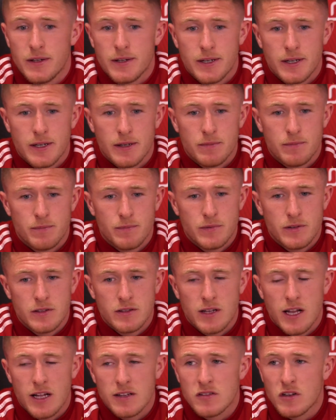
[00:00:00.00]
Um,
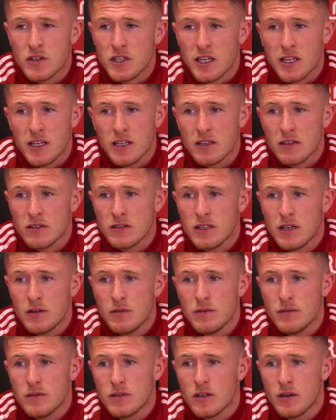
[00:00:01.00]
there's lads on your heels
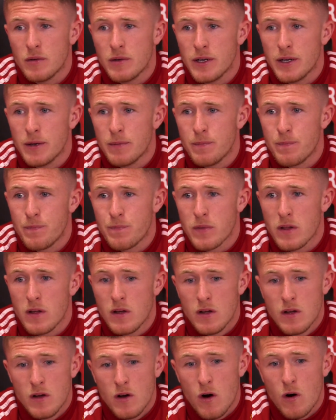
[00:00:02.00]
now, so um,
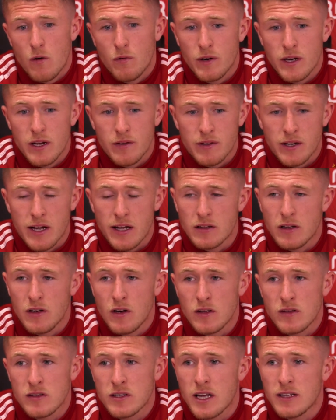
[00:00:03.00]
hopefully, if I get the
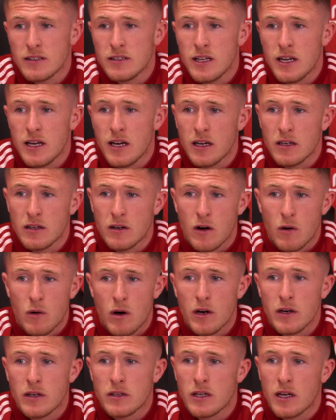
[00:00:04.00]
nod Saturday, I can go
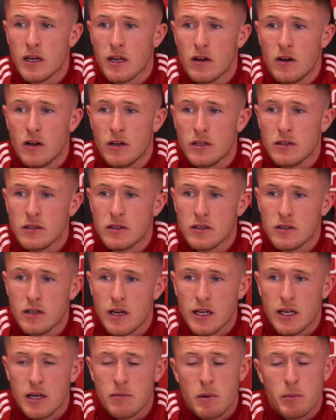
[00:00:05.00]
on and kick on and
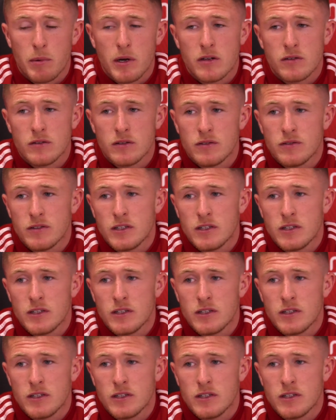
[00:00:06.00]
try and keep me place for the